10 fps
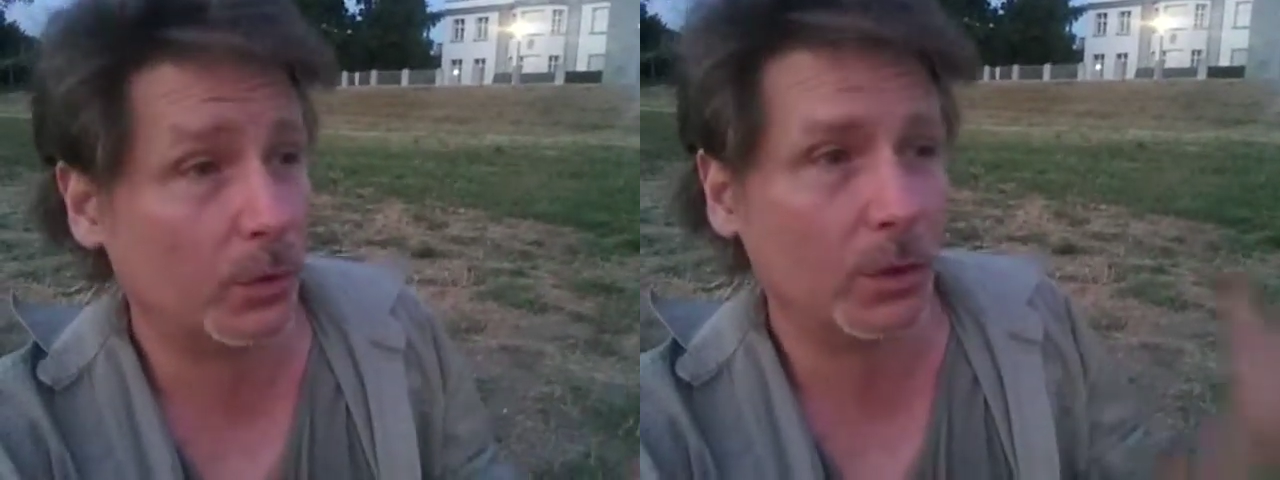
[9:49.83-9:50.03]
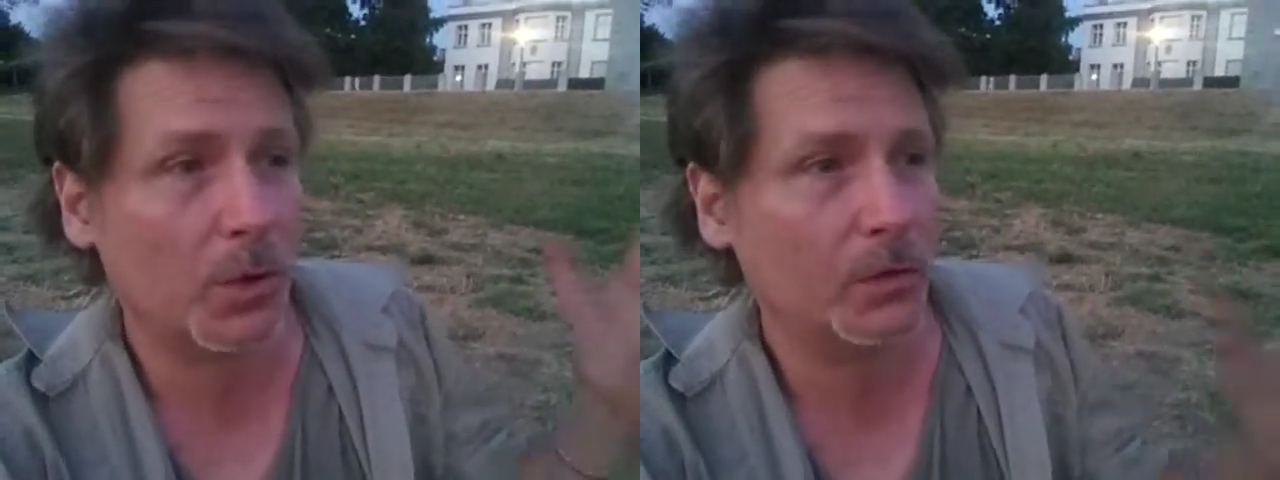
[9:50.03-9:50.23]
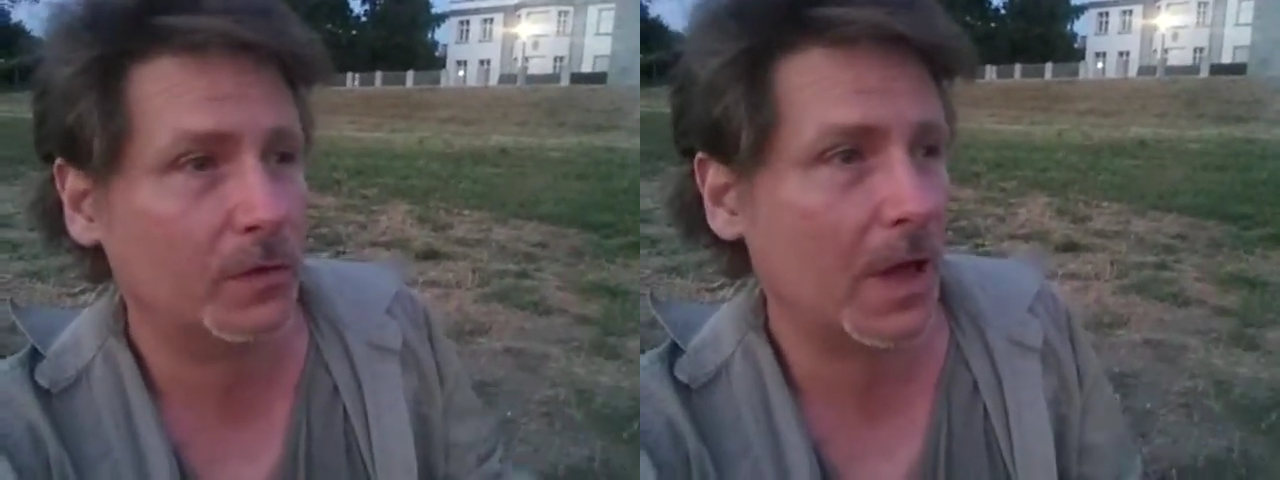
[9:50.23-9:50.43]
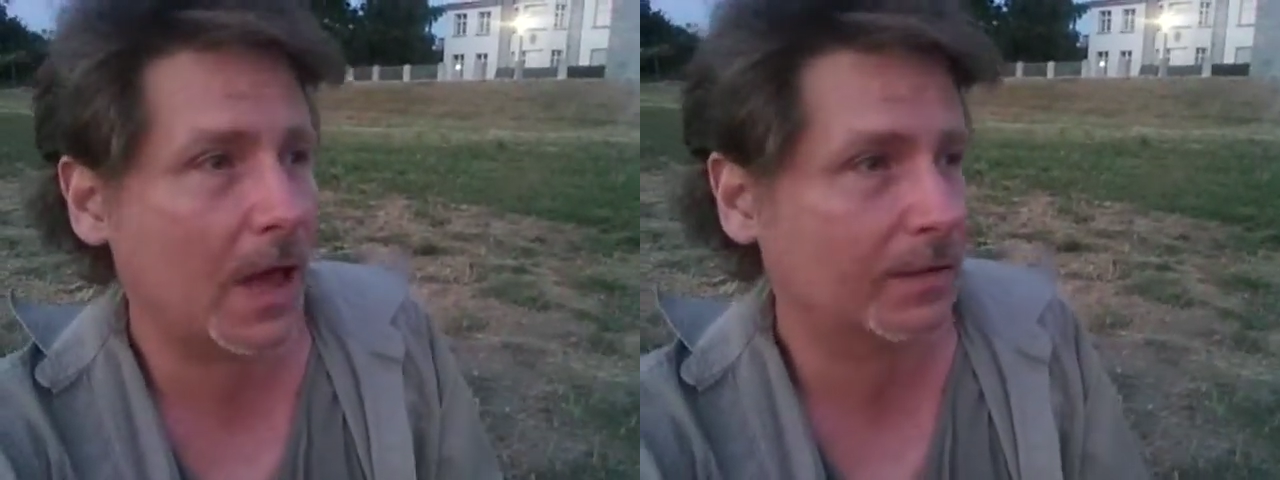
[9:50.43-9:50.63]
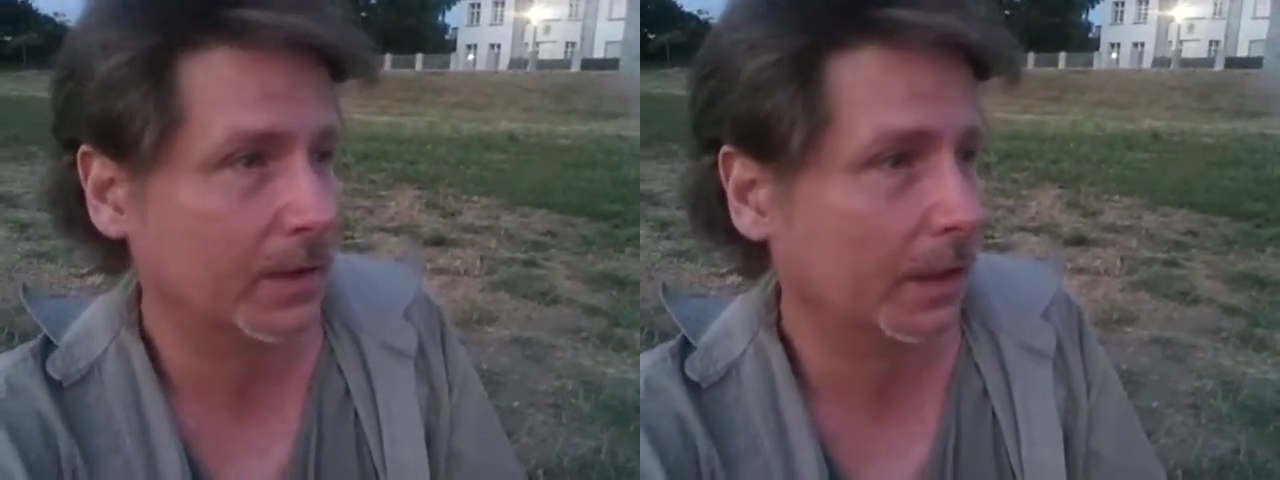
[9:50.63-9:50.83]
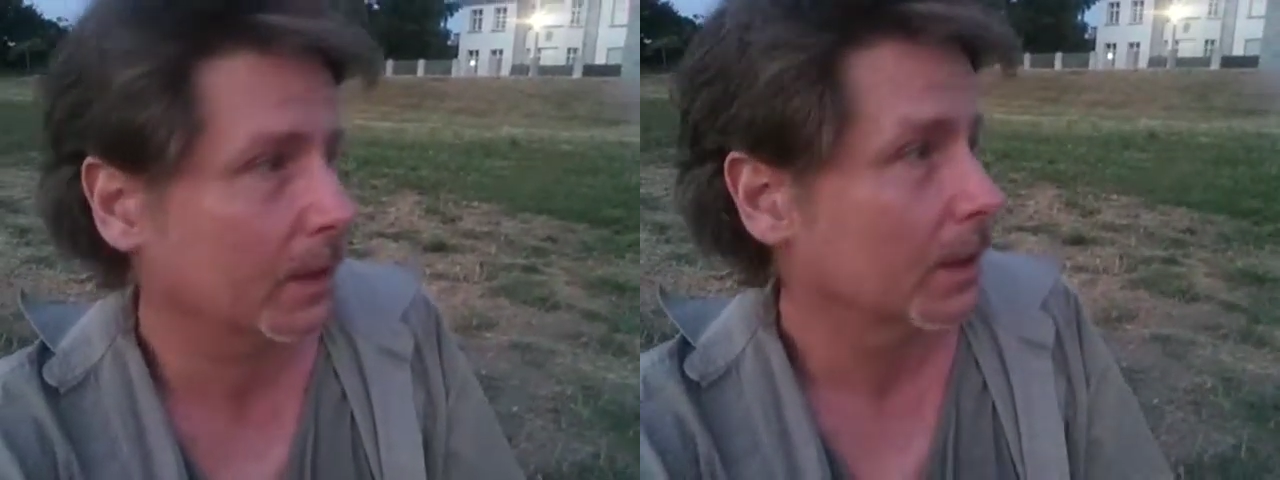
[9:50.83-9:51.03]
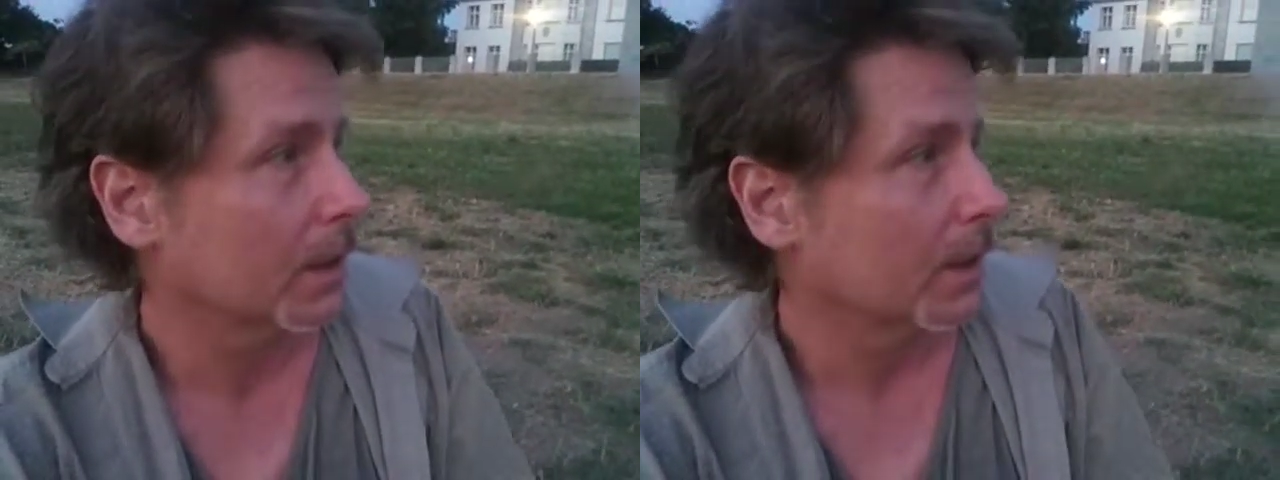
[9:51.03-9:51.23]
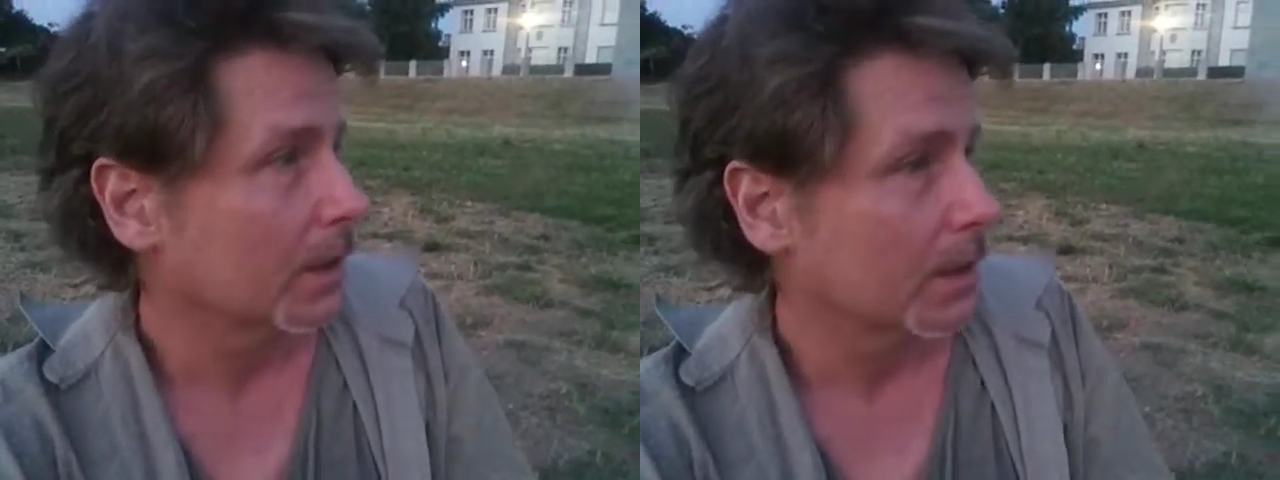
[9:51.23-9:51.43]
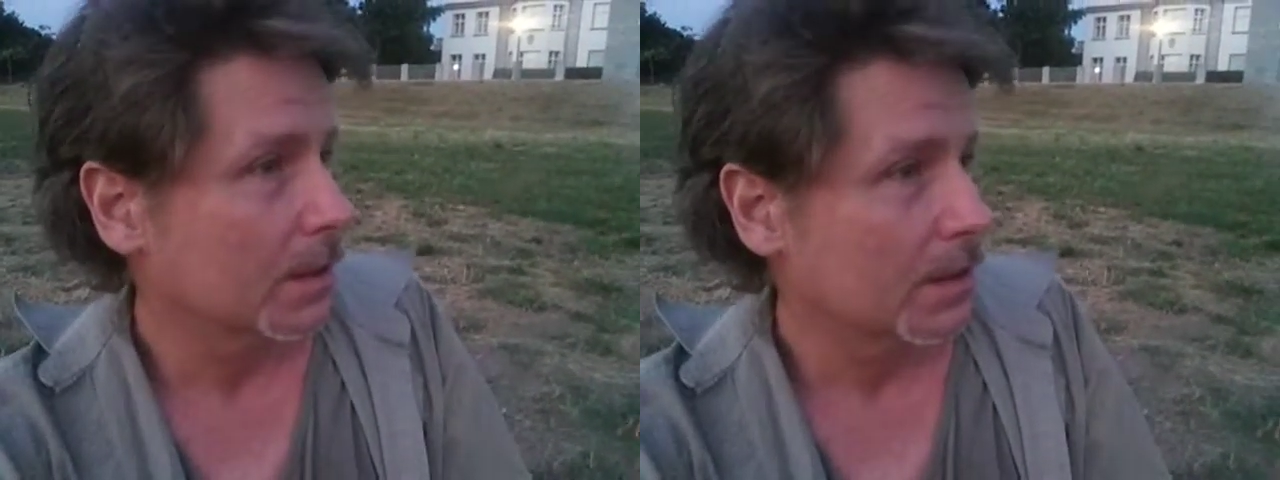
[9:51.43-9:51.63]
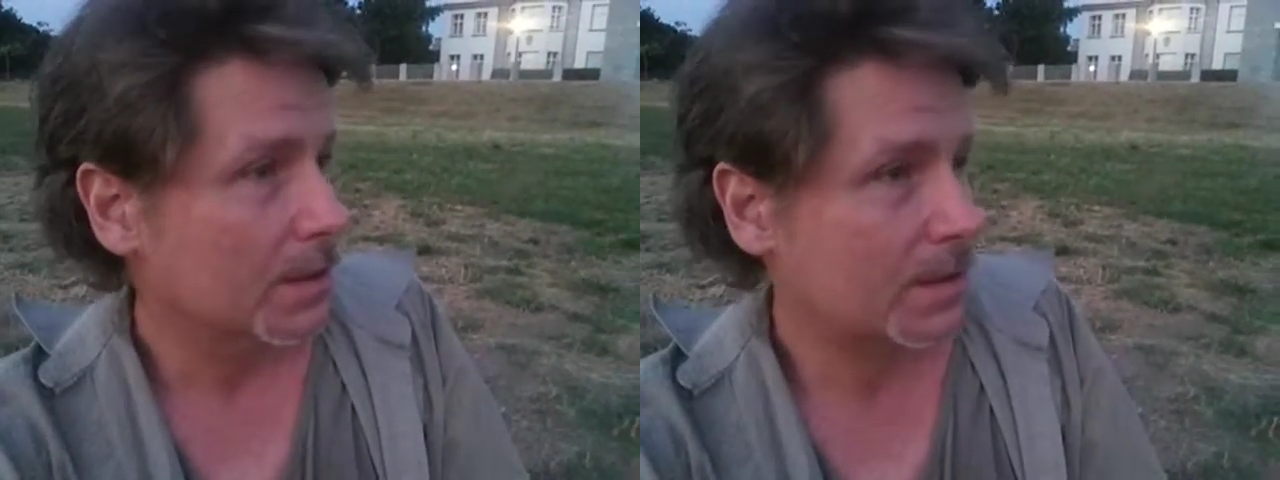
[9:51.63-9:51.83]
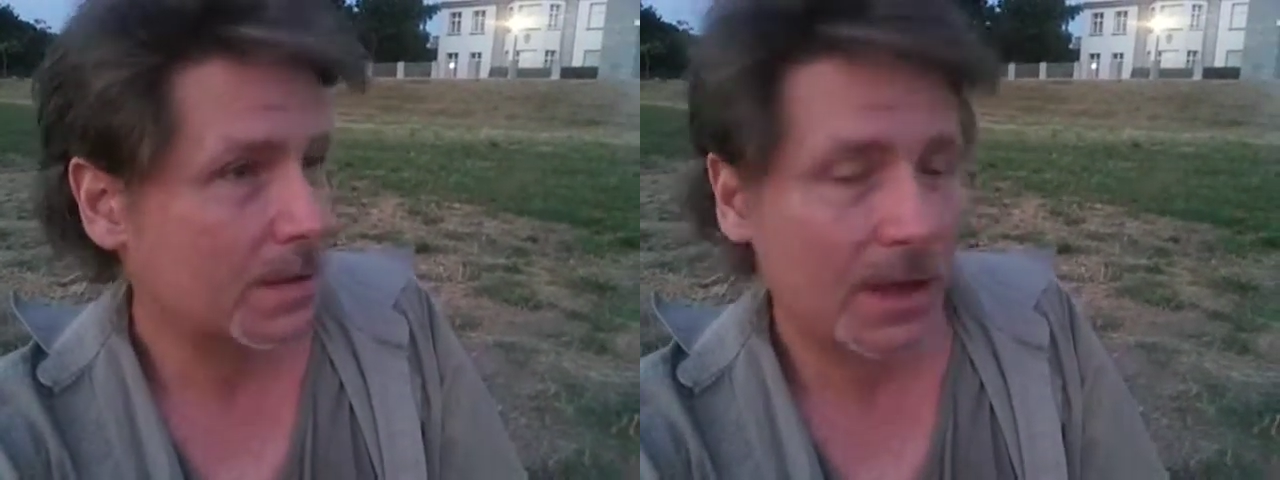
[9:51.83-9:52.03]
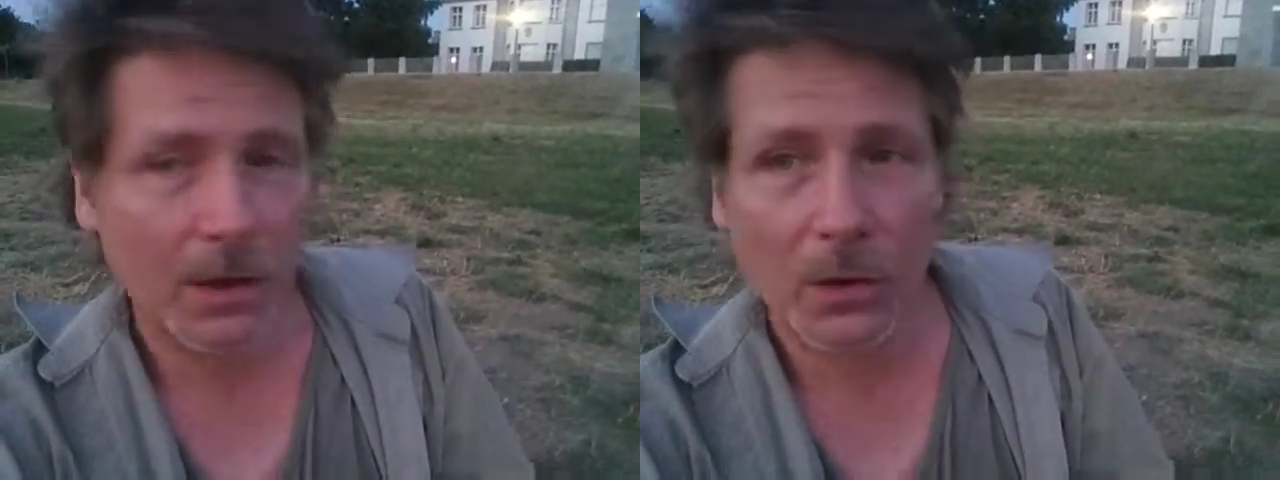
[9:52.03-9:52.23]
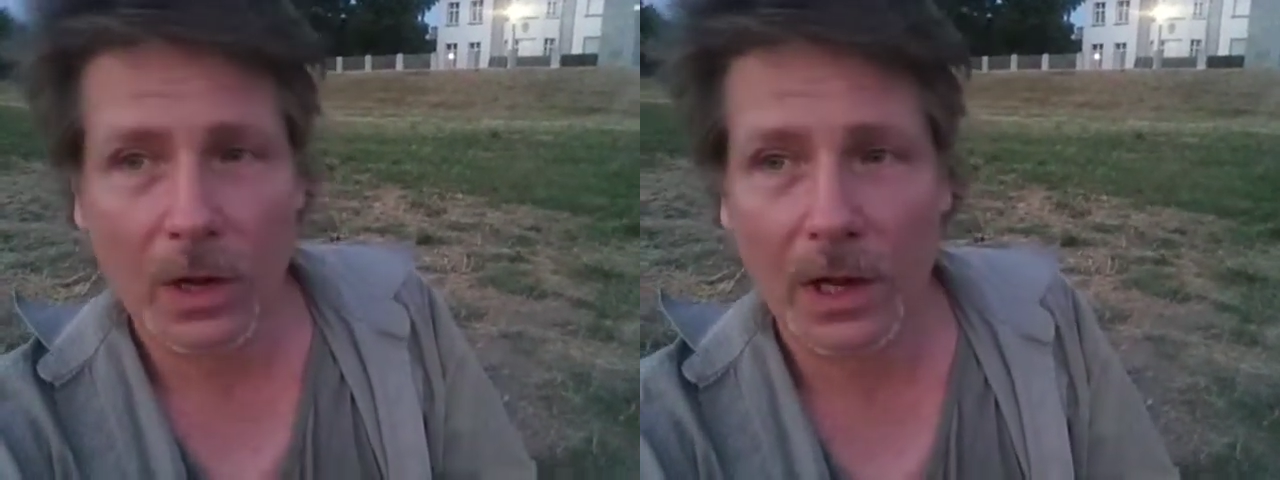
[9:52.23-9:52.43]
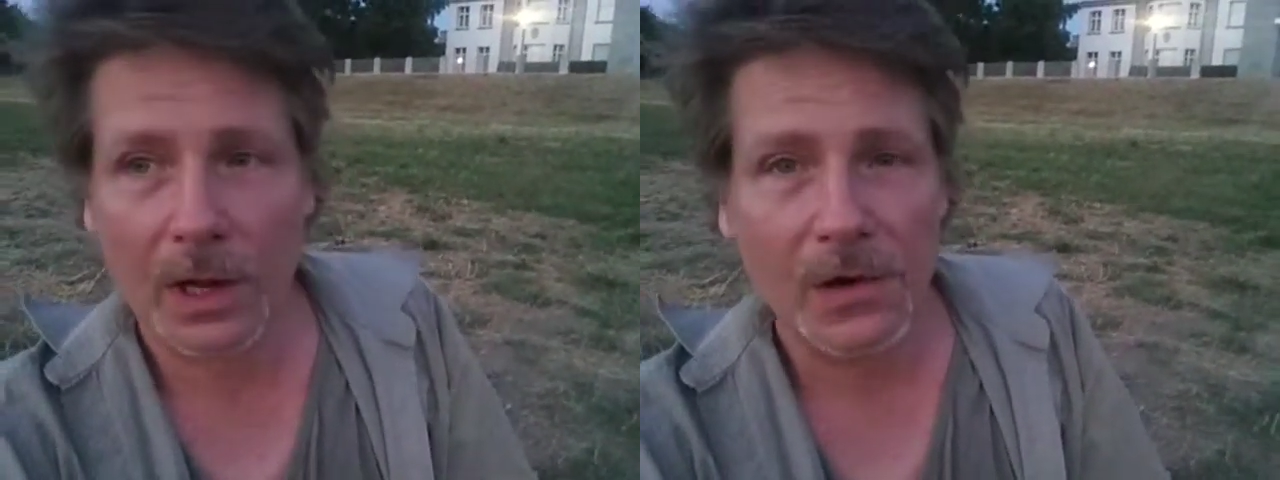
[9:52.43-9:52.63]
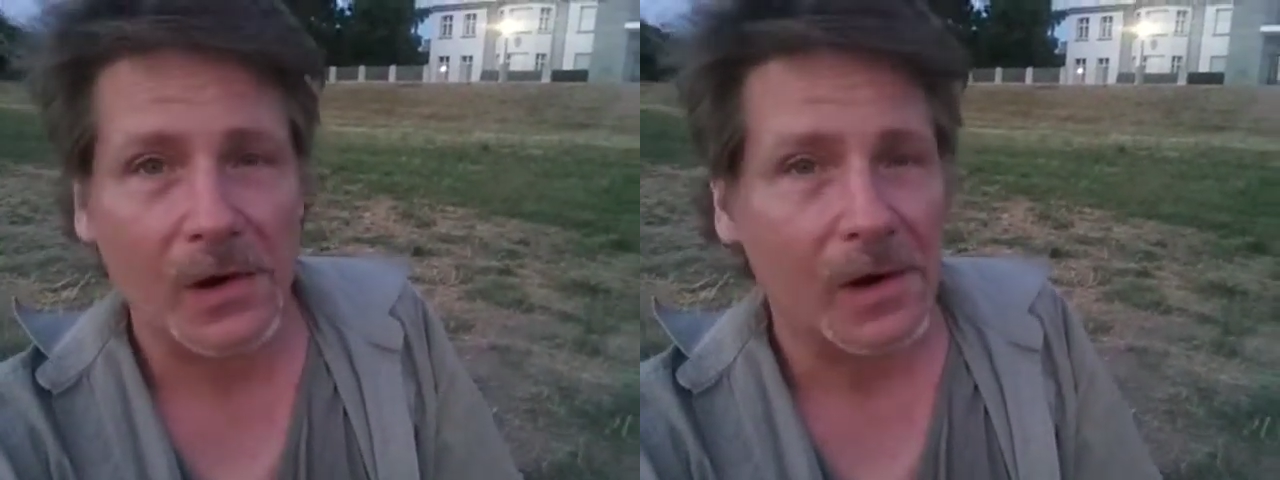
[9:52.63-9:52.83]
We were both laughing. So,